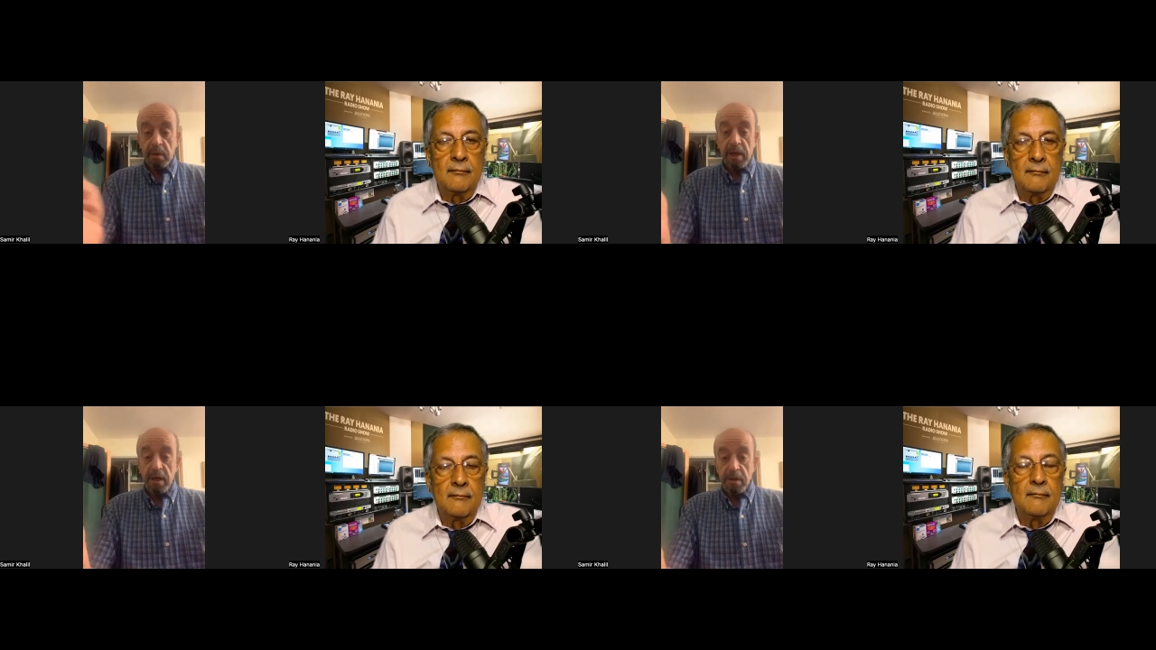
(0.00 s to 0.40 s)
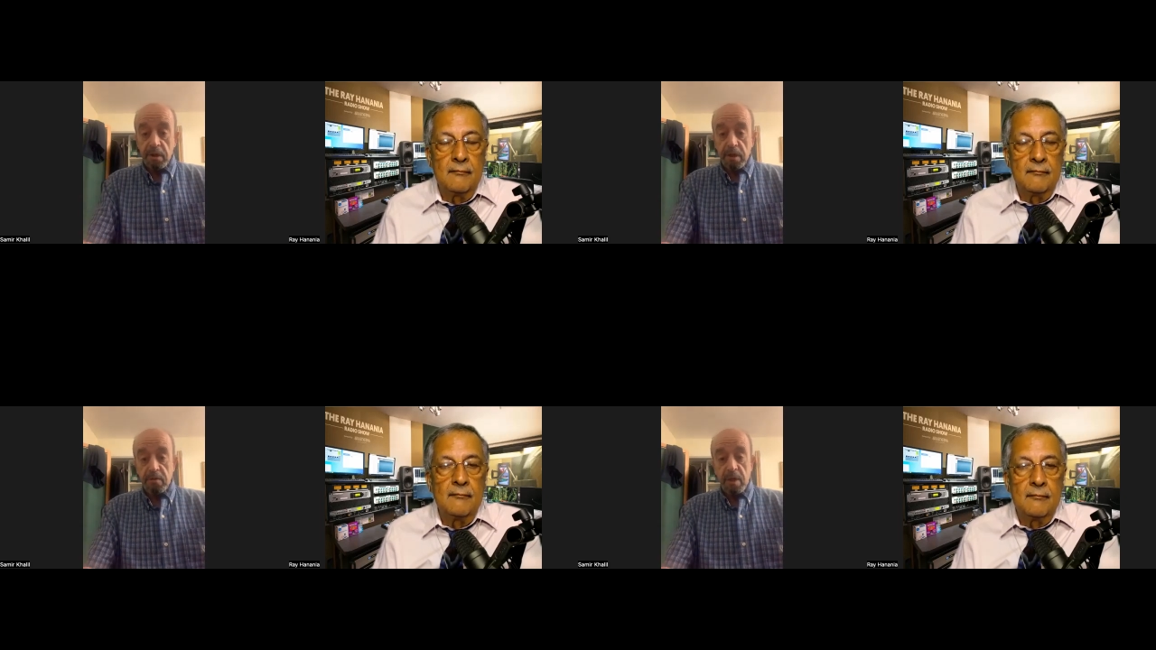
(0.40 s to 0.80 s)

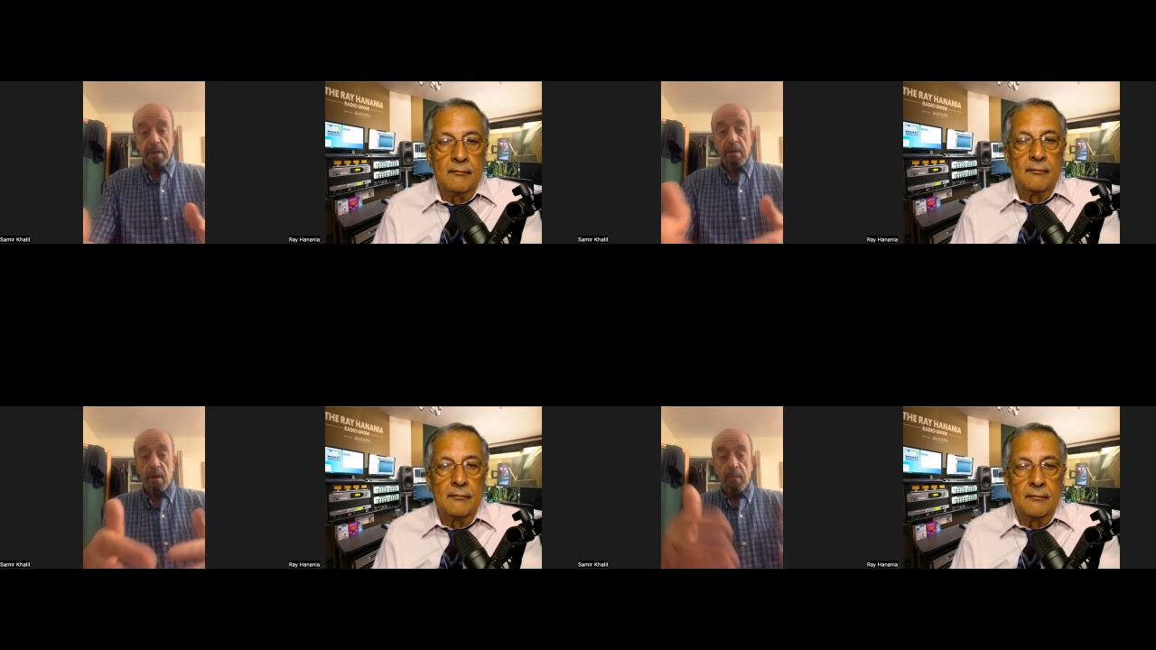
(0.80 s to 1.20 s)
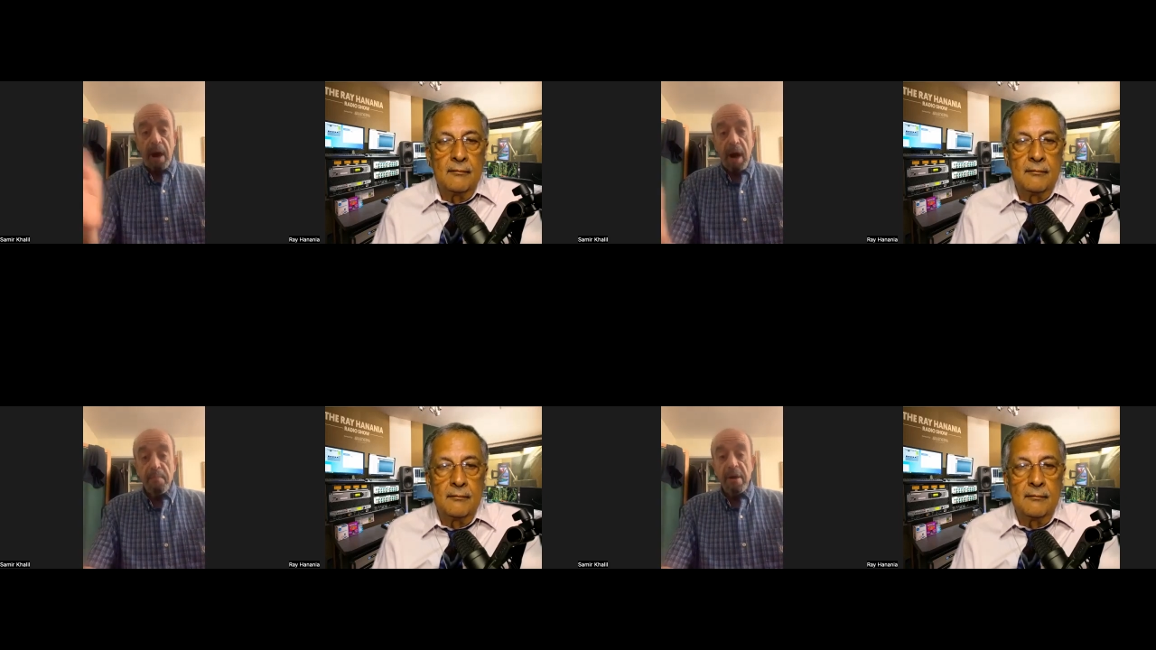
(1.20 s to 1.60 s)
Speaker 1: candidates like
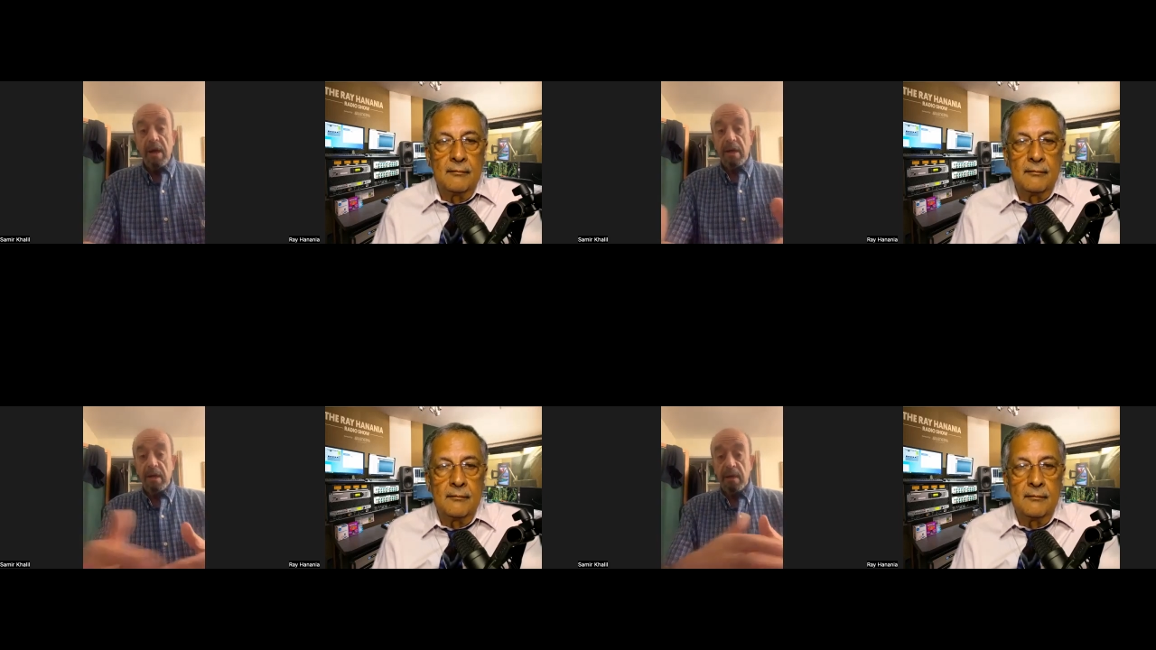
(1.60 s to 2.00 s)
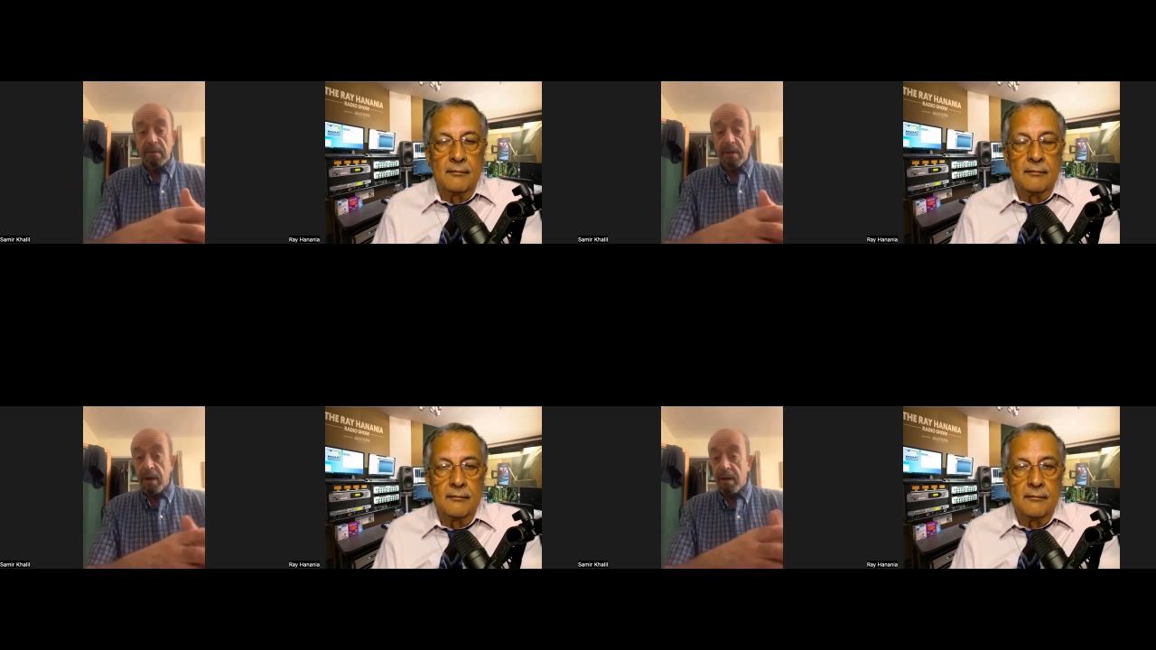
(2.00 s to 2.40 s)
Obama
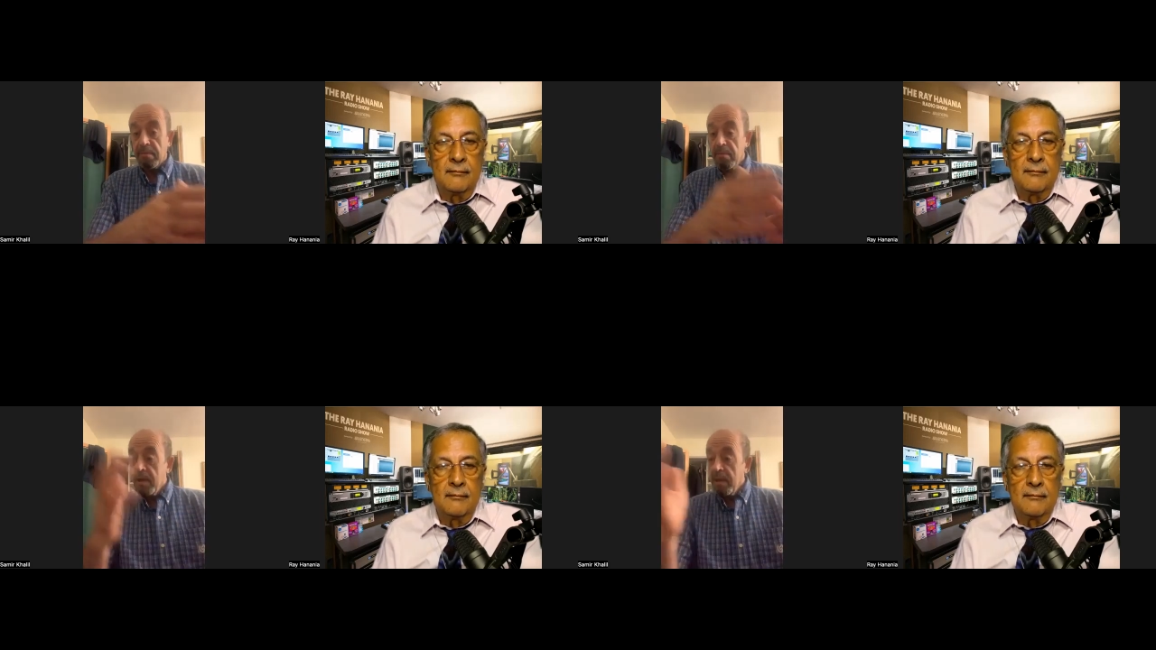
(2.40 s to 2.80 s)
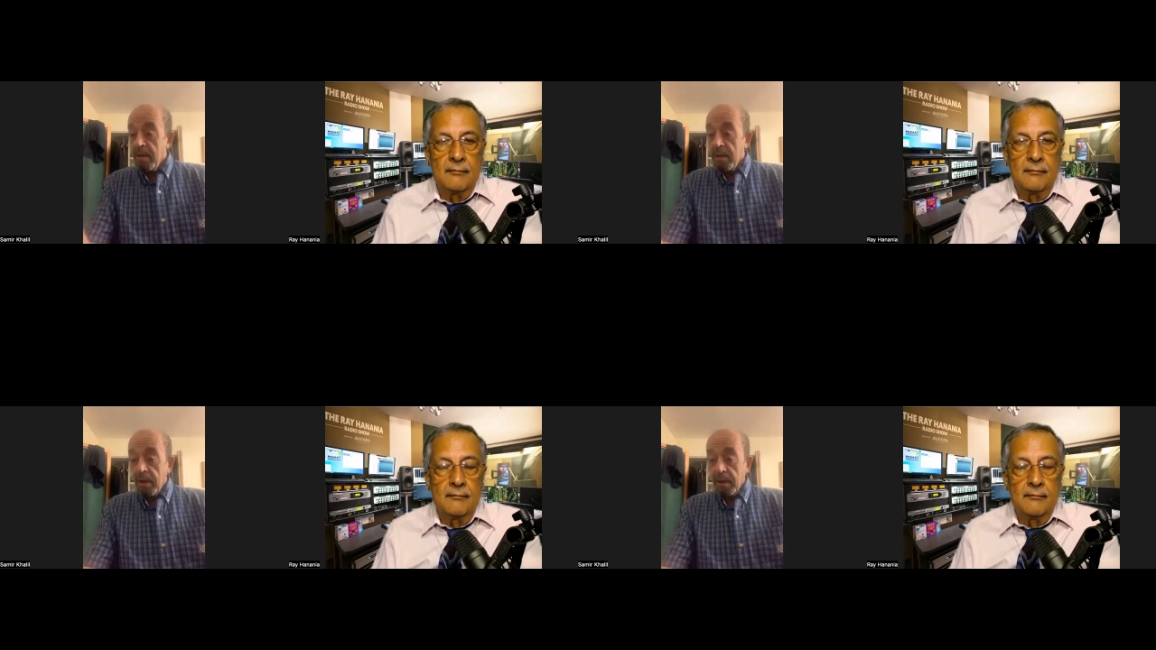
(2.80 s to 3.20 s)
and, uh,
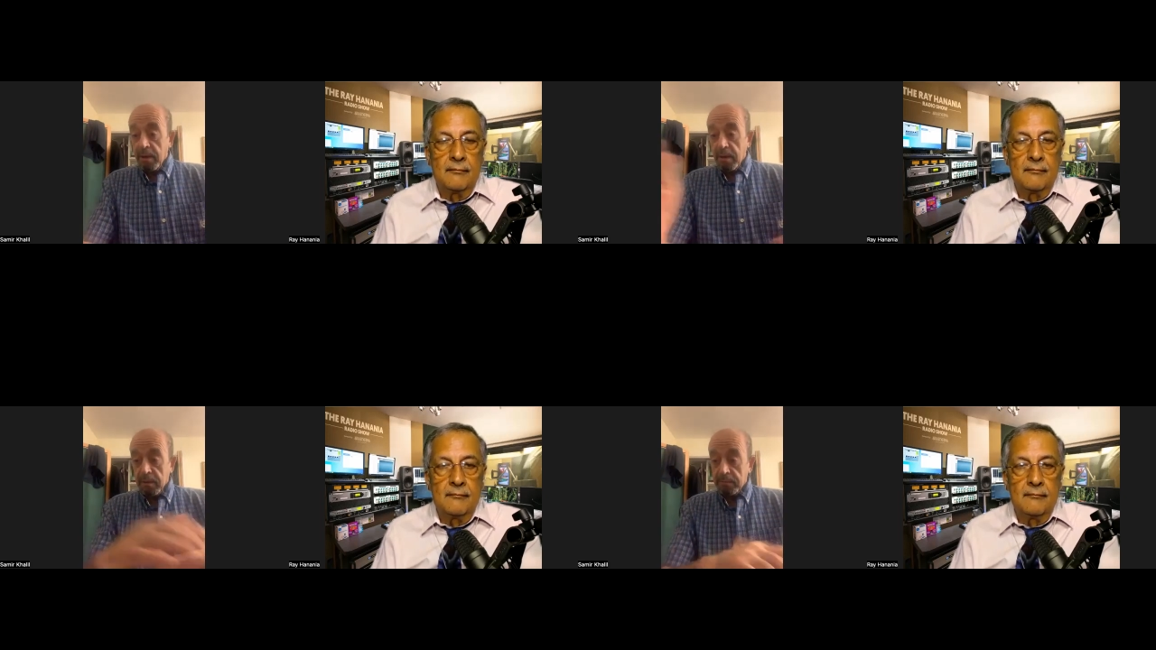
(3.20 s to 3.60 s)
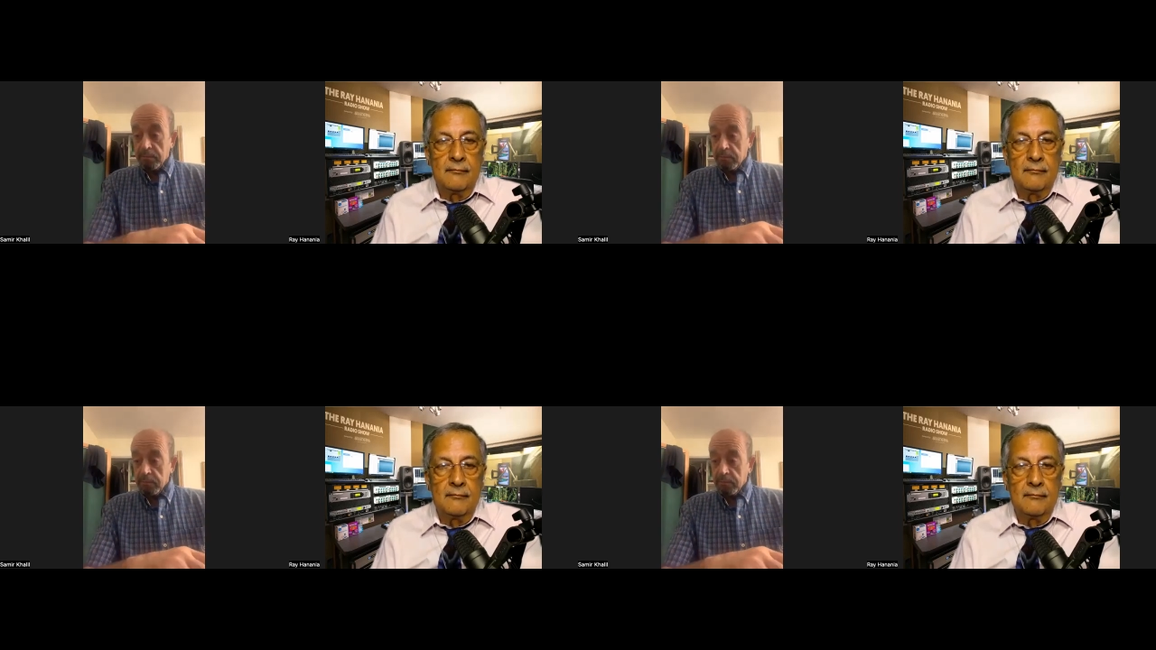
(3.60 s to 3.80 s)
uh,